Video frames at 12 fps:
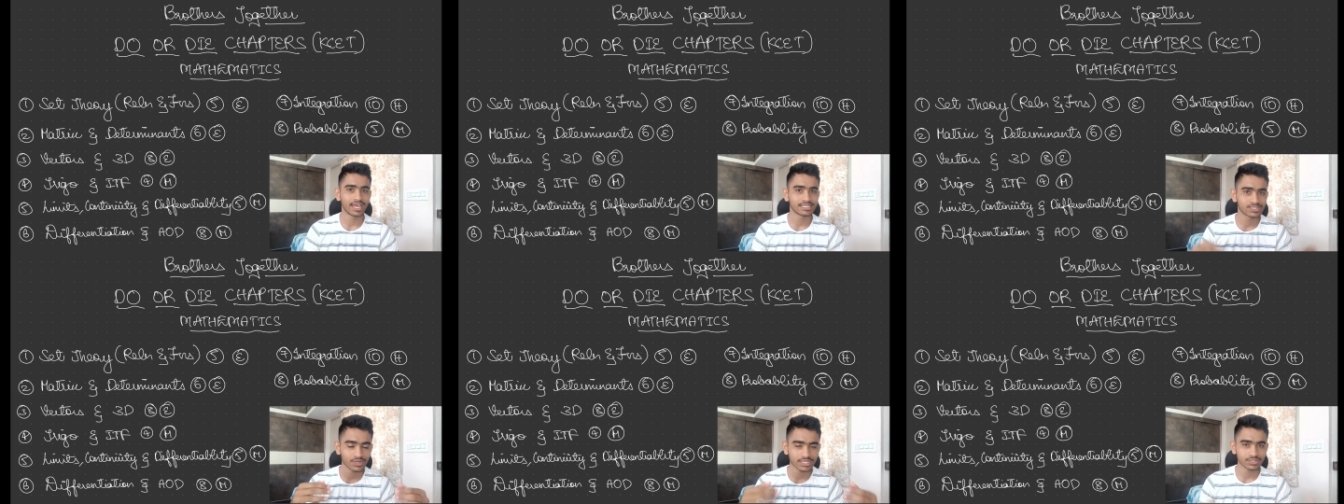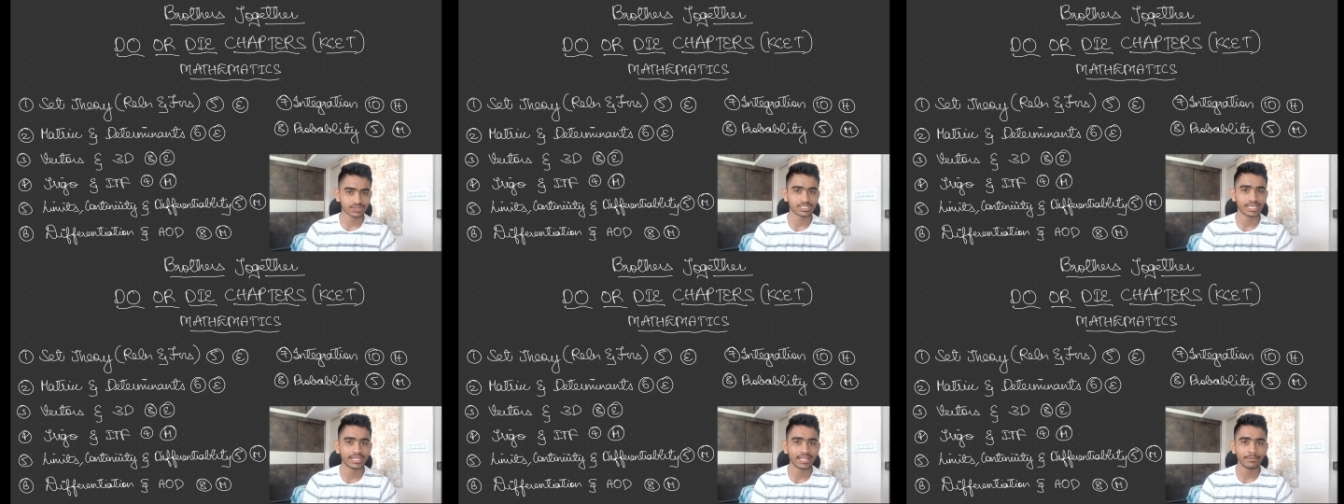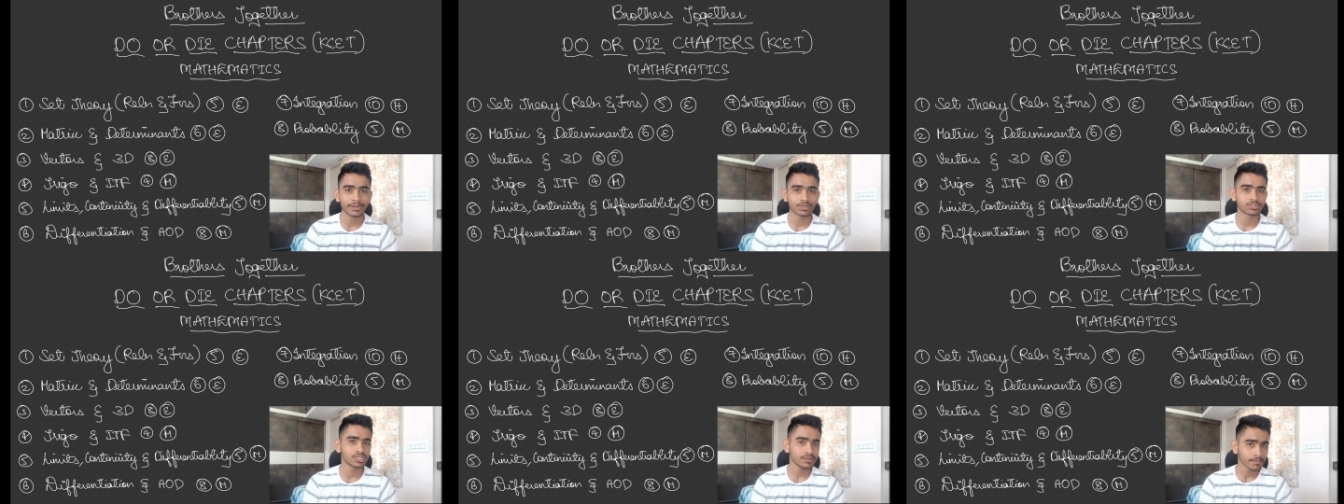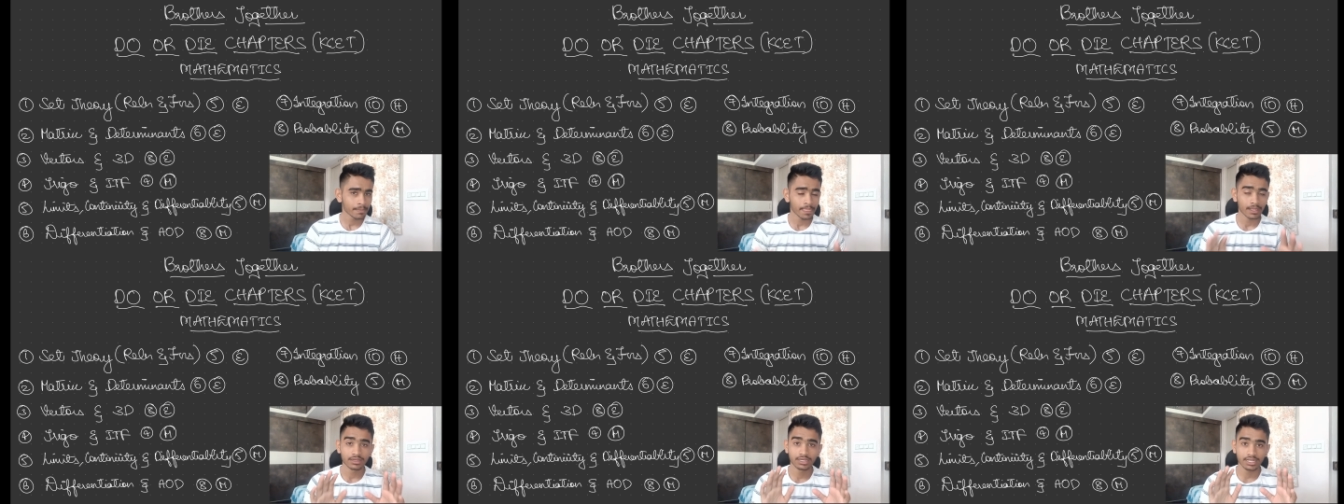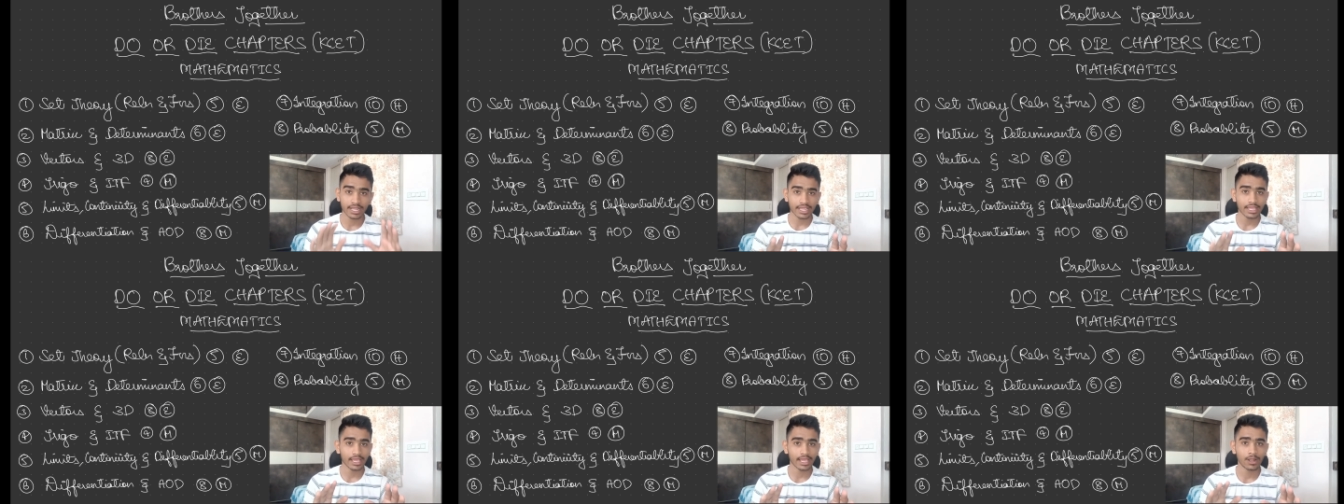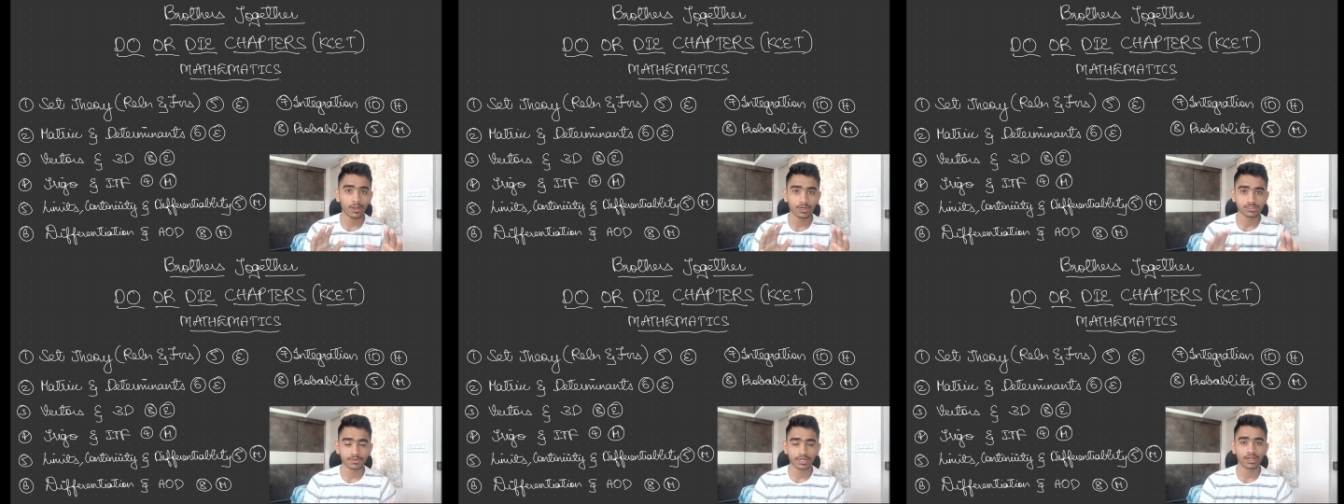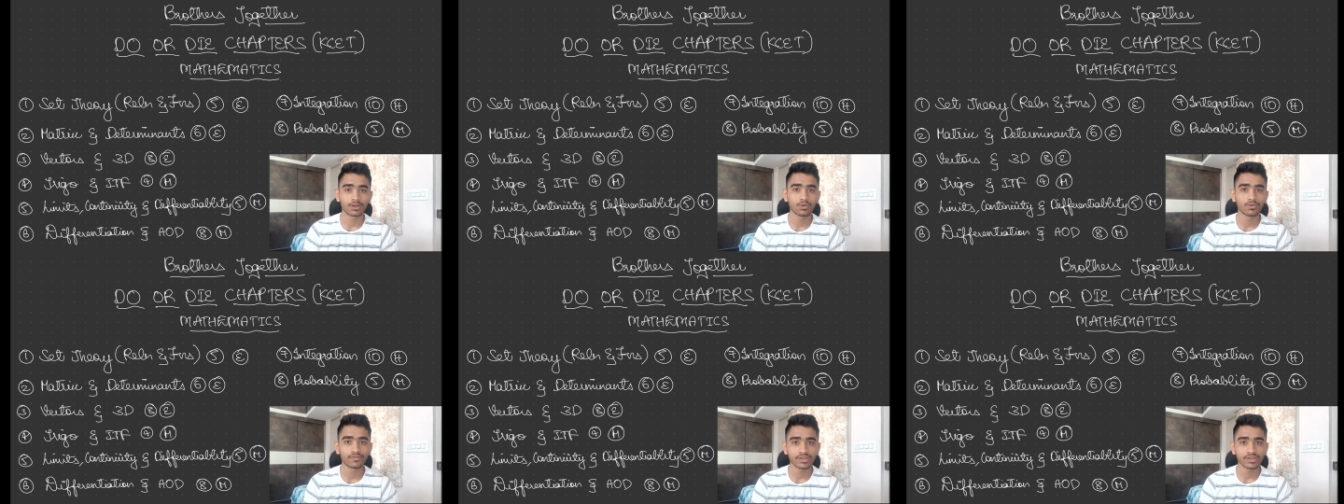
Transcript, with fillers: As soon as you see any limit question, try L-Hospital rule